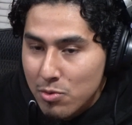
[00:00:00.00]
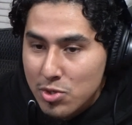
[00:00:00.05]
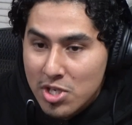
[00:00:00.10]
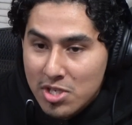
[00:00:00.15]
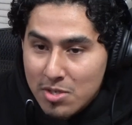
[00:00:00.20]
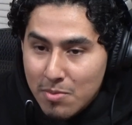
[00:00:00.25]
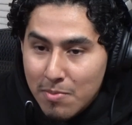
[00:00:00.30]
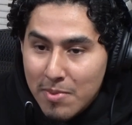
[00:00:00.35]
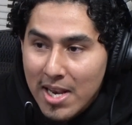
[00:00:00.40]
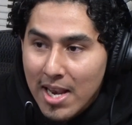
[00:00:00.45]
it was
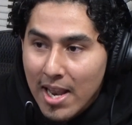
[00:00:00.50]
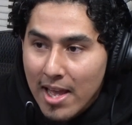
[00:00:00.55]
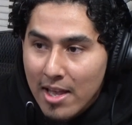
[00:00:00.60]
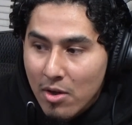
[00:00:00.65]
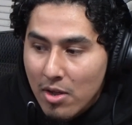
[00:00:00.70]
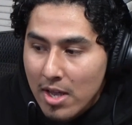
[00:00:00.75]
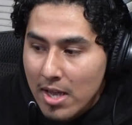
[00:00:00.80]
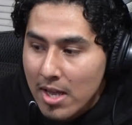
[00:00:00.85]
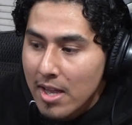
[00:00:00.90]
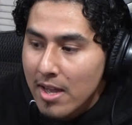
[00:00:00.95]
just me,
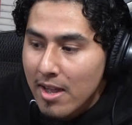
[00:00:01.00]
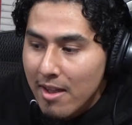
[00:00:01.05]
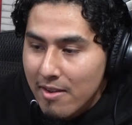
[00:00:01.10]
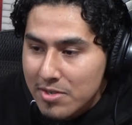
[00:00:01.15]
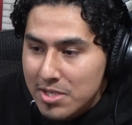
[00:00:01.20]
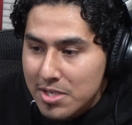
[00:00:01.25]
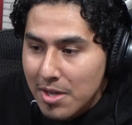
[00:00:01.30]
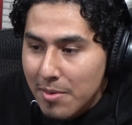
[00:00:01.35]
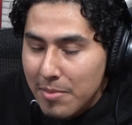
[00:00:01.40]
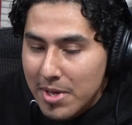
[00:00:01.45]
like,
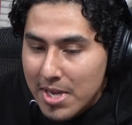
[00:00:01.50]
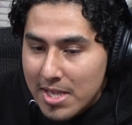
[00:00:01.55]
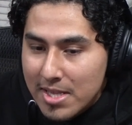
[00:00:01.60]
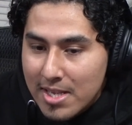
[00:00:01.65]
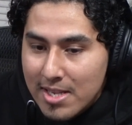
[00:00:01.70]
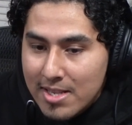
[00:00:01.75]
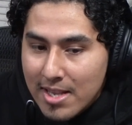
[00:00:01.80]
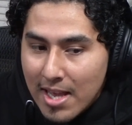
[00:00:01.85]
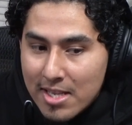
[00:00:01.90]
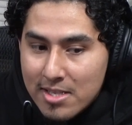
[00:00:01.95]
if somebody
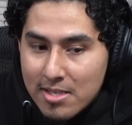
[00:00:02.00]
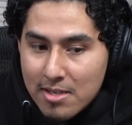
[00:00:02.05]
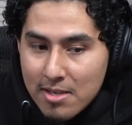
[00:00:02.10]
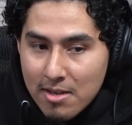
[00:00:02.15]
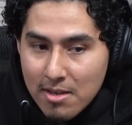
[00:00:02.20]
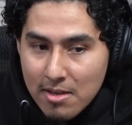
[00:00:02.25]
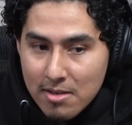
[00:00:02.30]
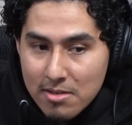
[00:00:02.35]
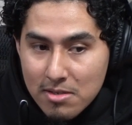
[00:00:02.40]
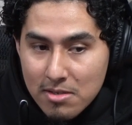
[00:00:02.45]
did that
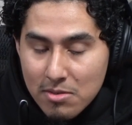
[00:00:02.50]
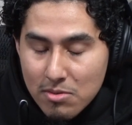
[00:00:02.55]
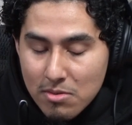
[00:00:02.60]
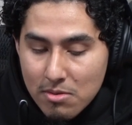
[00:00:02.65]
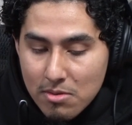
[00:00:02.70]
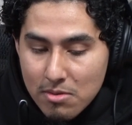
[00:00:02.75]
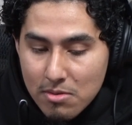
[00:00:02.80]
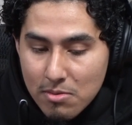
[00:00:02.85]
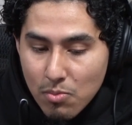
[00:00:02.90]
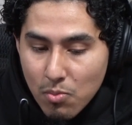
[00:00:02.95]
to
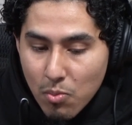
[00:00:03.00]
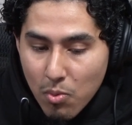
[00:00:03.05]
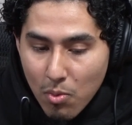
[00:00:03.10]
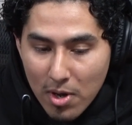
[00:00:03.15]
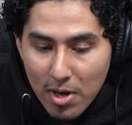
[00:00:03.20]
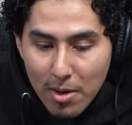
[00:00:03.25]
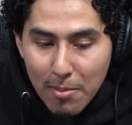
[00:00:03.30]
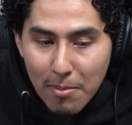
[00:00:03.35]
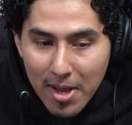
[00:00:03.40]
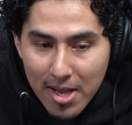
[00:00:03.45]

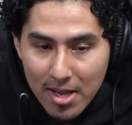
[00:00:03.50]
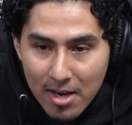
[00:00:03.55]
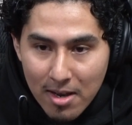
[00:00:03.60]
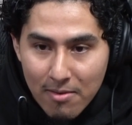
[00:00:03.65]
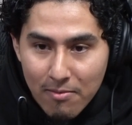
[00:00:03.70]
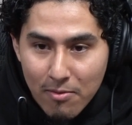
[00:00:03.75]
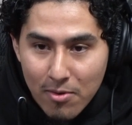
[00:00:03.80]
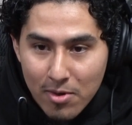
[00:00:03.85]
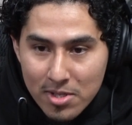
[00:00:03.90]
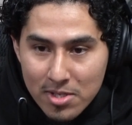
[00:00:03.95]
one of my
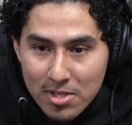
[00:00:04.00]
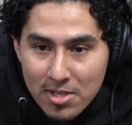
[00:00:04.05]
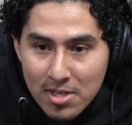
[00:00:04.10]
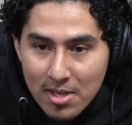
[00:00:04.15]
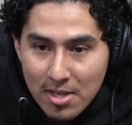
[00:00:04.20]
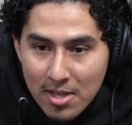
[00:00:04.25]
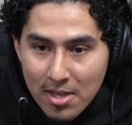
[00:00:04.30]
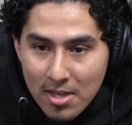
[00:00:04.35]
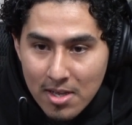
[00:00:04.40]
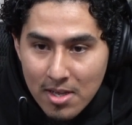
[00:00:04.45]
loved
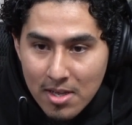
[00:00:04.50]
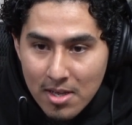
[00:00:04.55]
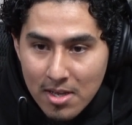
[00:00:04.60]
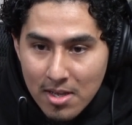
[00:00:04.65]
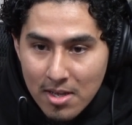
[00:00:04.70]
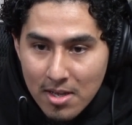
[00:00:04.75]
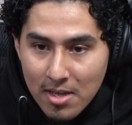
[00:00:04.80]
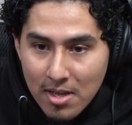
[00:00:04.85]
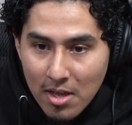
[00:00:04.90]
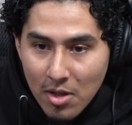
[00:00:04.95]
ones,
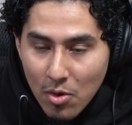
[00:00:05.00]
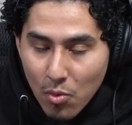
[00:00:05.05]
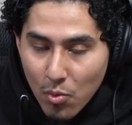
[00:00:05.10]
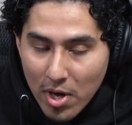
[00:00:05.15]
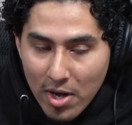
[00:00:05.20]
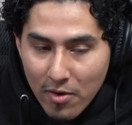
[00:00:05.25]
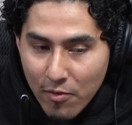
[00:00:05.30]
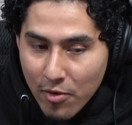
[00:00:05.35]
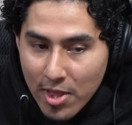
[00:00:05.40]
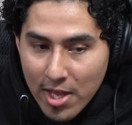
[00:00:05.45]

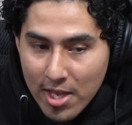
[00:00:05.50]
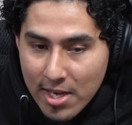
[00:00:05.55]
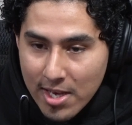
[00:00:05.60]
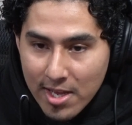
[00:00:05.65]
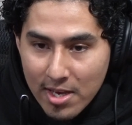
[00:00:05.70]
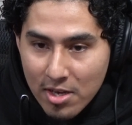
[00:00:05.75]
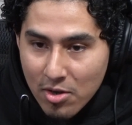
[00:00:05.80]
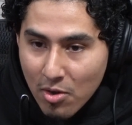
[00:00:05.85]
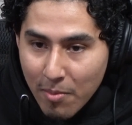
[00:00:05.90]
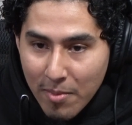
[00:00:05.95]
whatever they
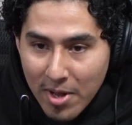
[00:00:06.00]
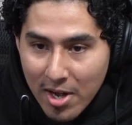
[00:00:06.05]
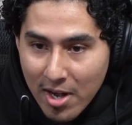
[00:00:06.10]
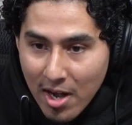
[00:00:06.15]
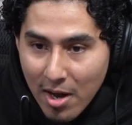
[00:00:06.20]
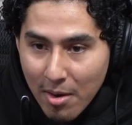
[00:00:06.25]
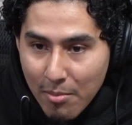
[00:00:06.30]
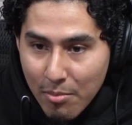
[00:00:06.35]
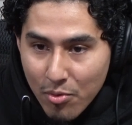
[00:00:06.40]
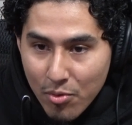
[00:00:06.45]
did, no
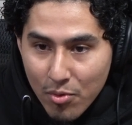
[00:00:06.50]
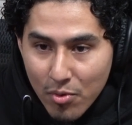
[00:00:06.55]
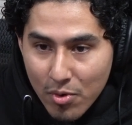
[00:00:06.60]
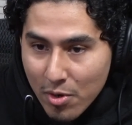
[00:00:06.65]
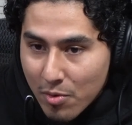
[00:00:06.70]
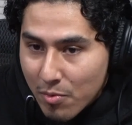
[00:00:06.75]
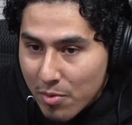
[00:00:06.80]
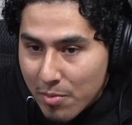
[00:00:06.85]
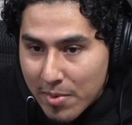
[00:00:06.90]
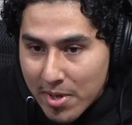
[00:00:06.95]
matter how
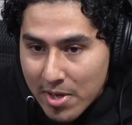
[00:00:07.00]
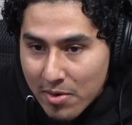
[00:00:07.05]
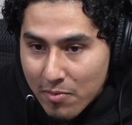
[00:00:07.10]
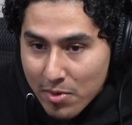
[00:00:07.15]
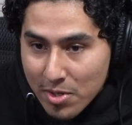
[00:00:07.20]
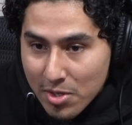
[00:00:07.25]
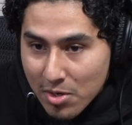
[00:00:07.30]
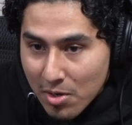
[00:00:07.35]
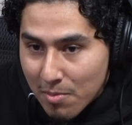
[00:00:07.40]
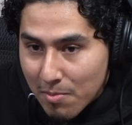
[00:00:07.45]
brutal, it would be
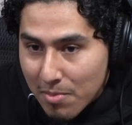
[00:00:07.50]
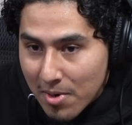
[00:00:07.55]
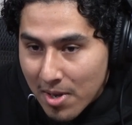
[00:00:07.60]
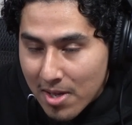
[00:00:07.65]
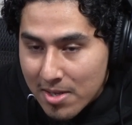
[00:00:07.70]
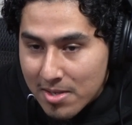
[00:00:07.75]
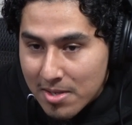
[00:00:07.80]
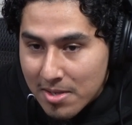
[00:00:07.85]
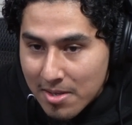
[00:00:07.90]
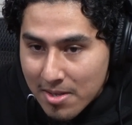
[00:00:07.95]
in return
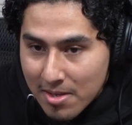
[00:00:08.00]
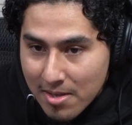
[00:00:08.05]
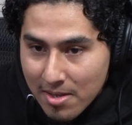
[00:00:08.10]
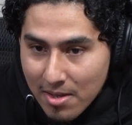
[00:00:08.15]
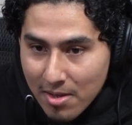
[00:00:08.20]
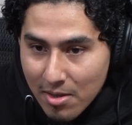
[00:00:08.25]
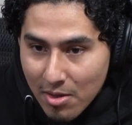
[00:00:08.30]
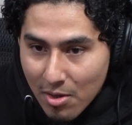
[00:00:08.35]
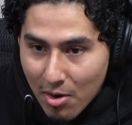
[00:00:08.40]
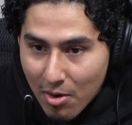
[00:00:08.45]
plus,
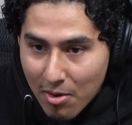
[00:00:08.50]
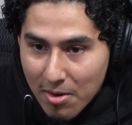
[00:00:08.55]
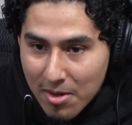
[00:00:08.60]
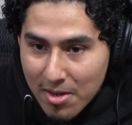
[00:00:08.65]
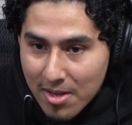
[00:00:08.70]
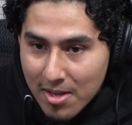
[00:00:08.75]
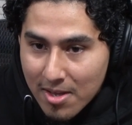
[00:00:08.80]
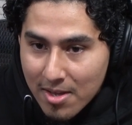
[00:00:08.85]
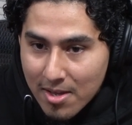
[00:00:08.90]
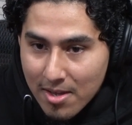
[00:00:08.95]
you know?
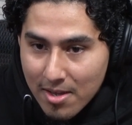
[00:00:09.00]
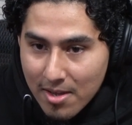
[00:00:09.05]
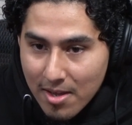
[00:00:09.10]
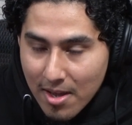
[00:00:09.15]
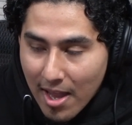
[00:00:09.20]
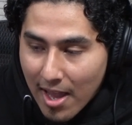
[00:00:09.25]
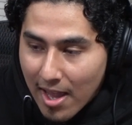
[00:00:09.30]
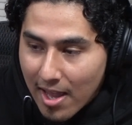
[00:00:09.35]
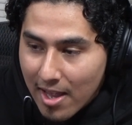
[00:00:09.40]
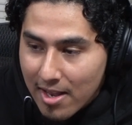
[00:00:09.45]

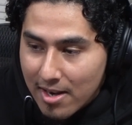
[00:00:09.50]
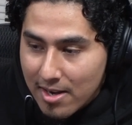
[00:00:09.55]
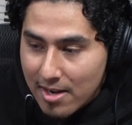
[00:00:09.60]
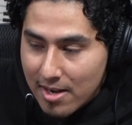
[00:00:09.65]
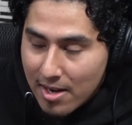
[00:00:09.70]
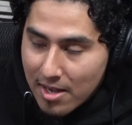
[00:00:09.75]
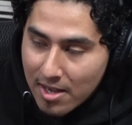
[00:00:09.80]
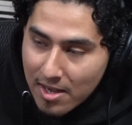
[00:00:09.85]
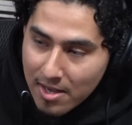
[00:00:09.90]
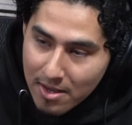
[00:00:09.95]

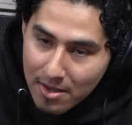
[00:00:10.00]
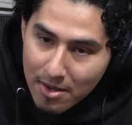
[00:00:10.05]
And